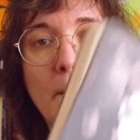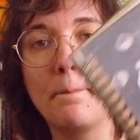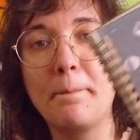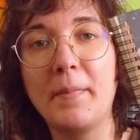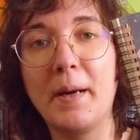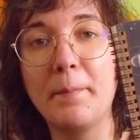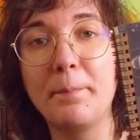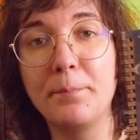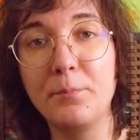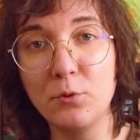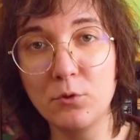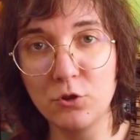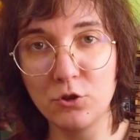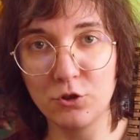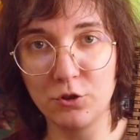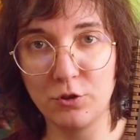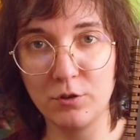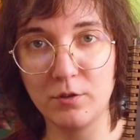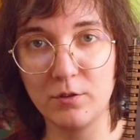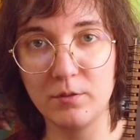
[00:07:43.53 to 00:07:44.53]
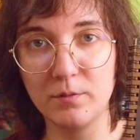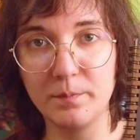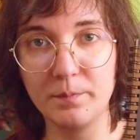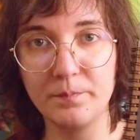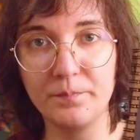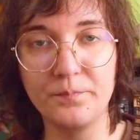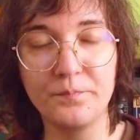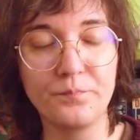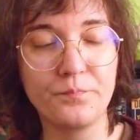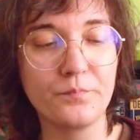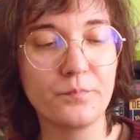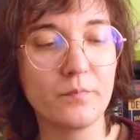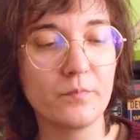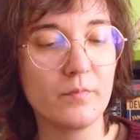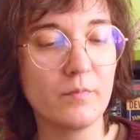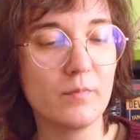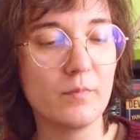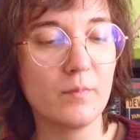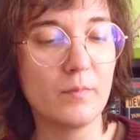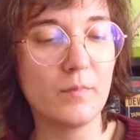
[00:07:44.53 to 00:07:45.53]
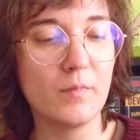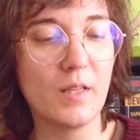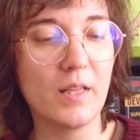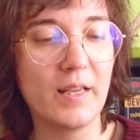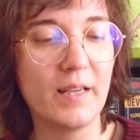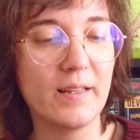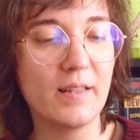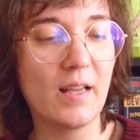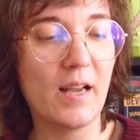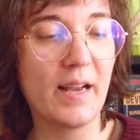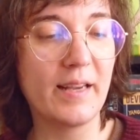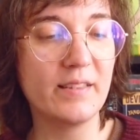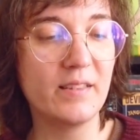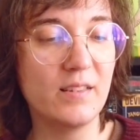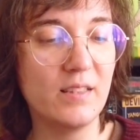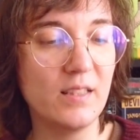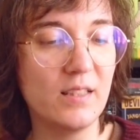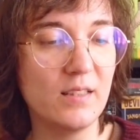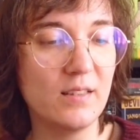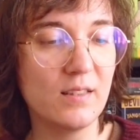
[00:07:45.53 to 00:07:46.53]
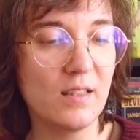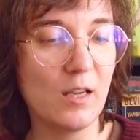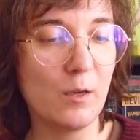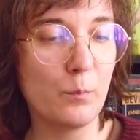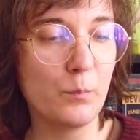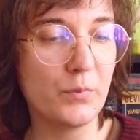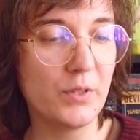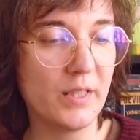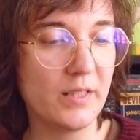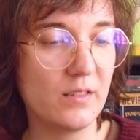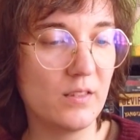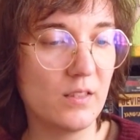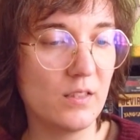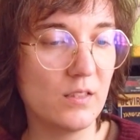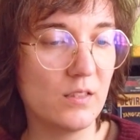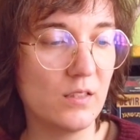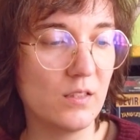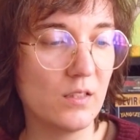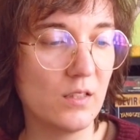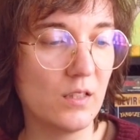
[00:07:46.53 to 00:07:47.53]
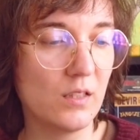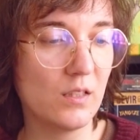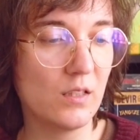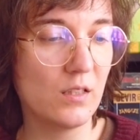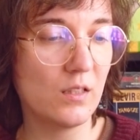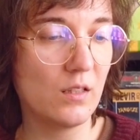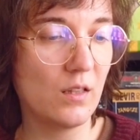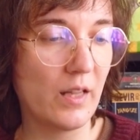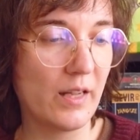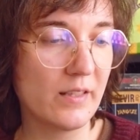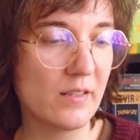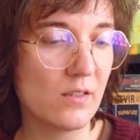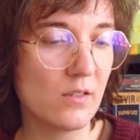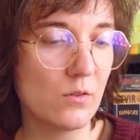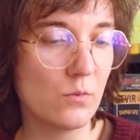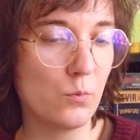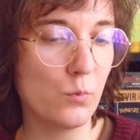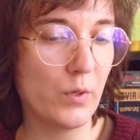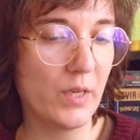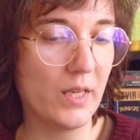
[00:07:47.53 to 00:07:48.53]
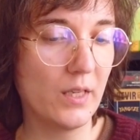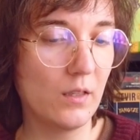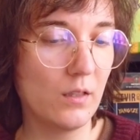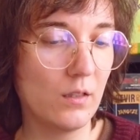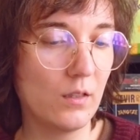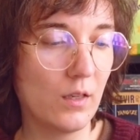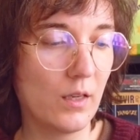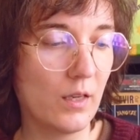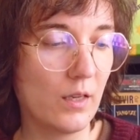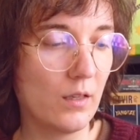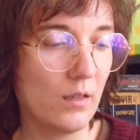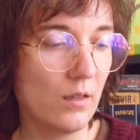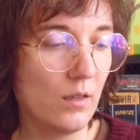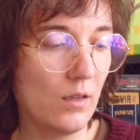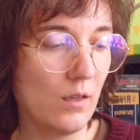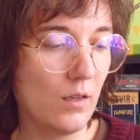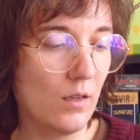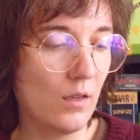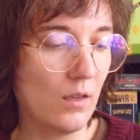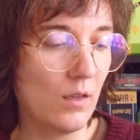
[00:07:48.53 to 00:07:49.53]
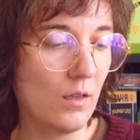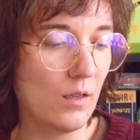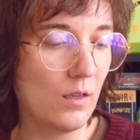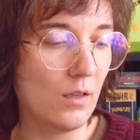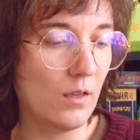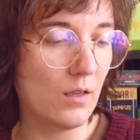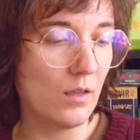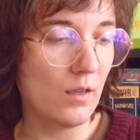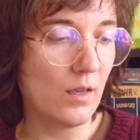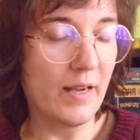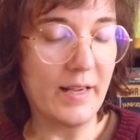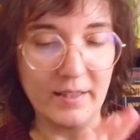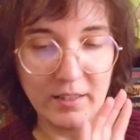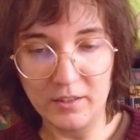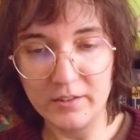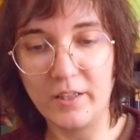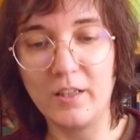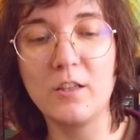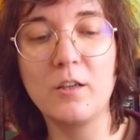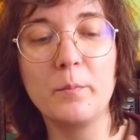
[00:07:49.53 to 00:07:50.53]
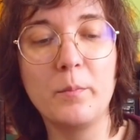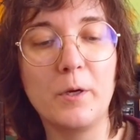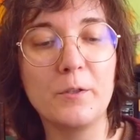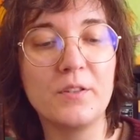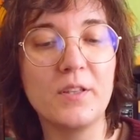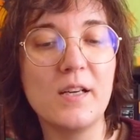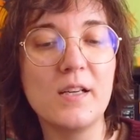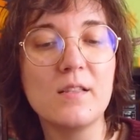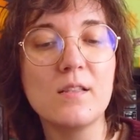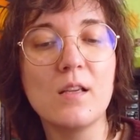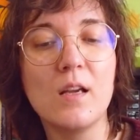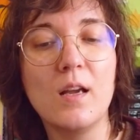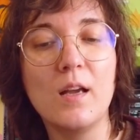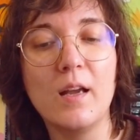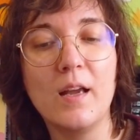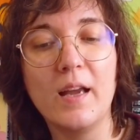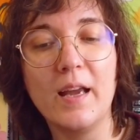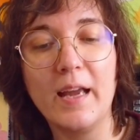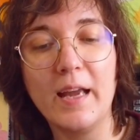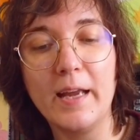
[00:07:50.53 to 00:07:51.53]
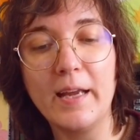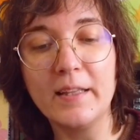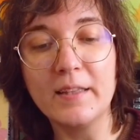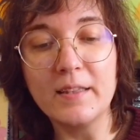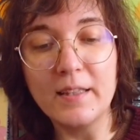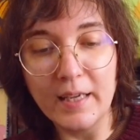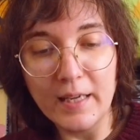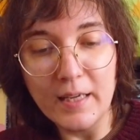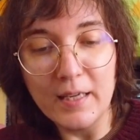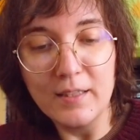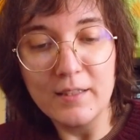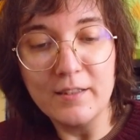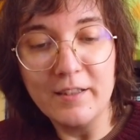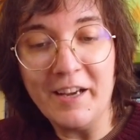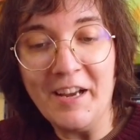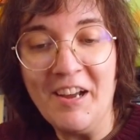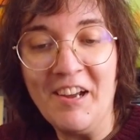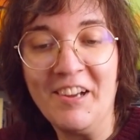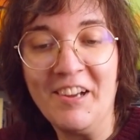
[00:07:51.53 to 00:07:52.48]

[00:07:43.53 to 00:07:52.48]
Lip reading: my book journal that I did update it last week, and I'll talk about that. And then